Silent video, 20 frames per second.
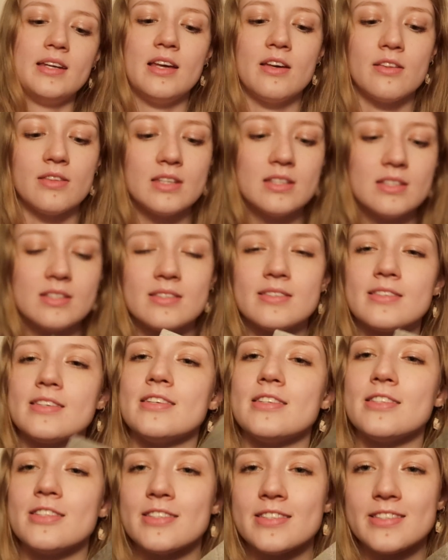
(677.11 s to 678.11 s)
Now this
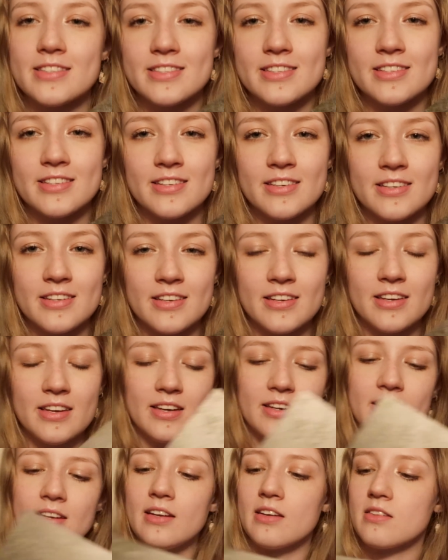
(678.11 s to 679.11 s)
is
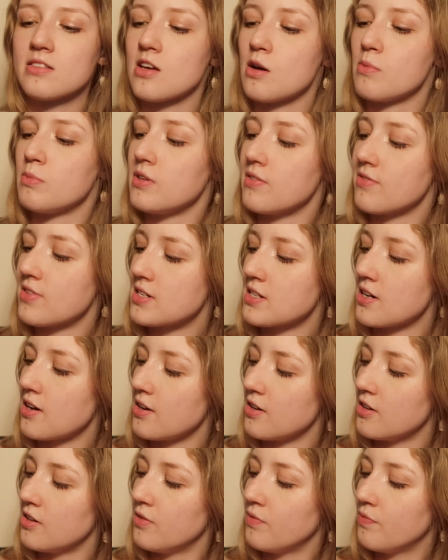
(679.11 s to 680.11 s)
an example of the
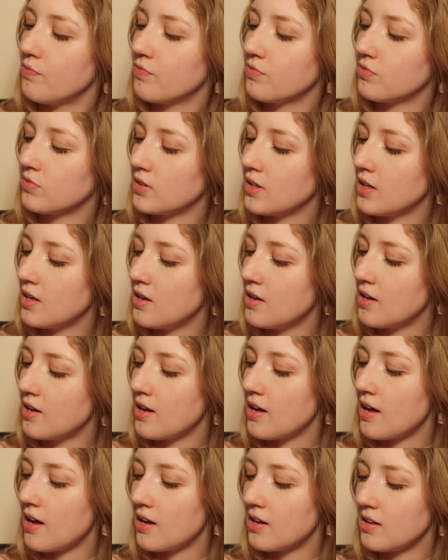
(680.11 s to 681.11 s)
tile.
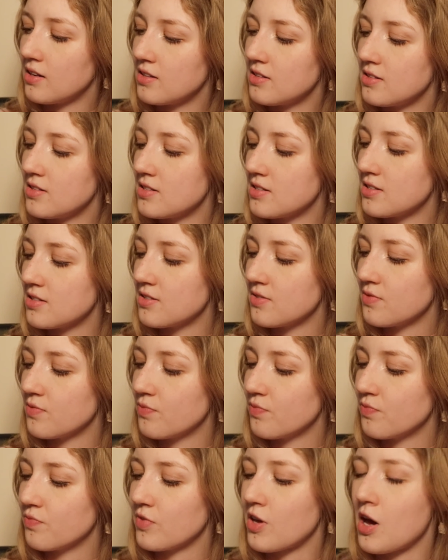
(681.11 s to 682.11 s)
And
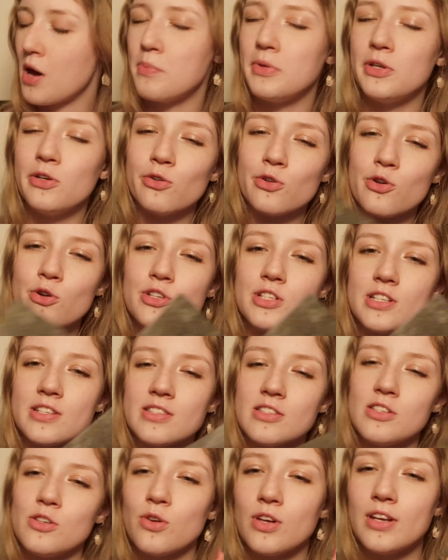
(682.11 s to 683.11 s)
I mean, you'll
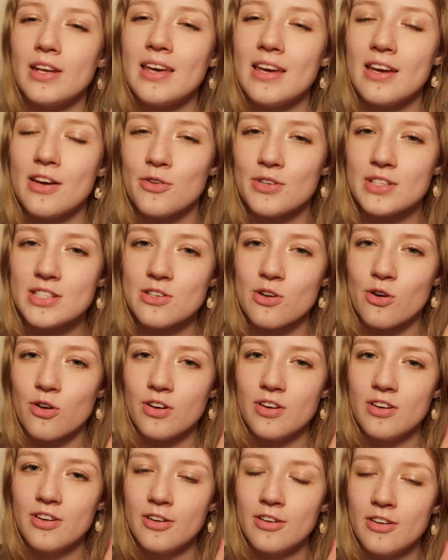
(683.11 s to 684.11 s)
notice, you can hear it's
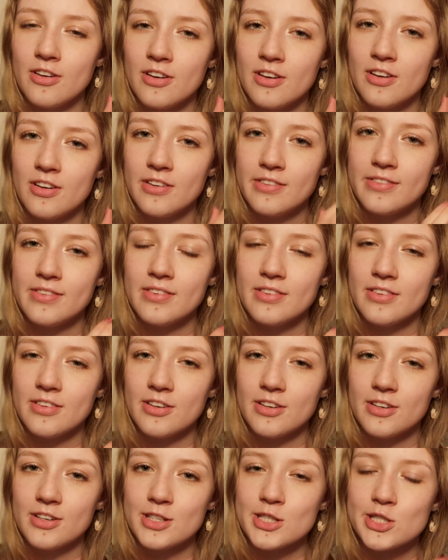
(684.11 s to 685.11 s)
not
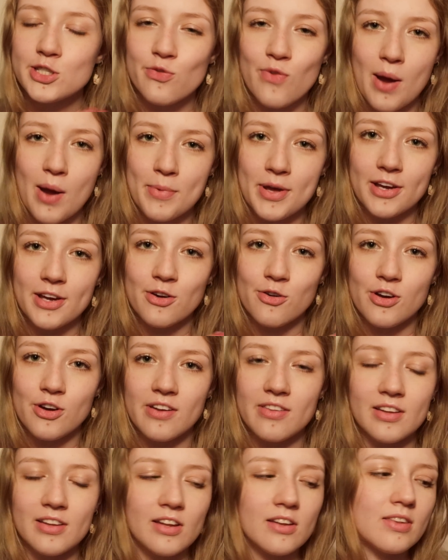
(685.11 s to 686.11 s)
ceramic or
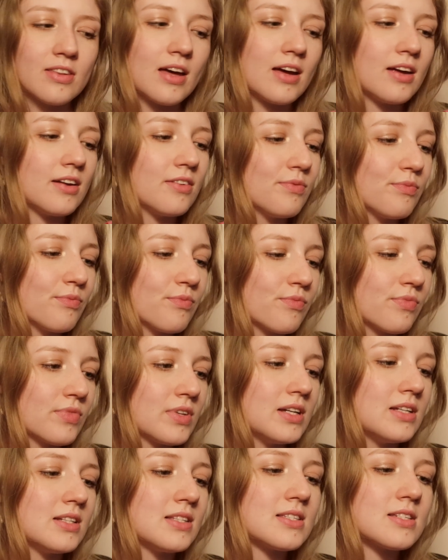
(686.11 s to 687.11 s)
anything like that.
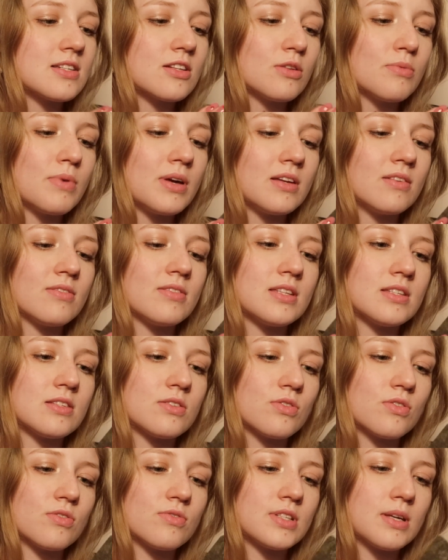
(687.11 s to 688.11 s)
It's still made of this
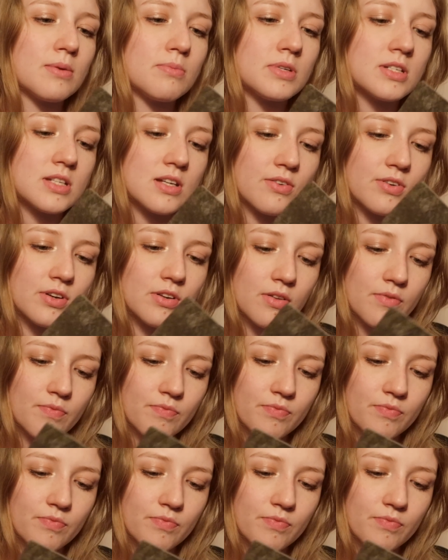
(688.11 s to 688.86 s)
sort of same material.